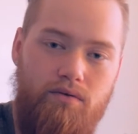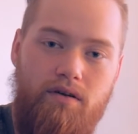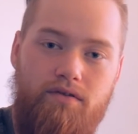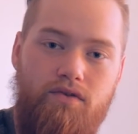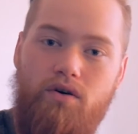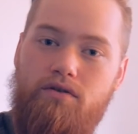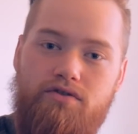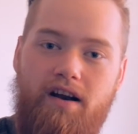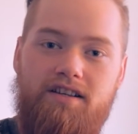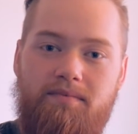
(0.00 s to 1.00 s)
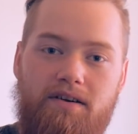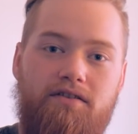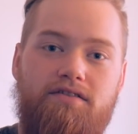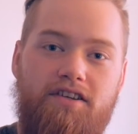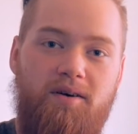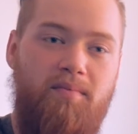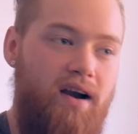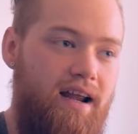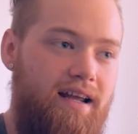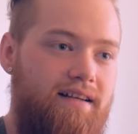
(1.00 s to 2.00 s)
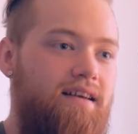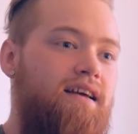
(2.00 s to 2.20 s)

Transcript: with neurotransmitters in your brain,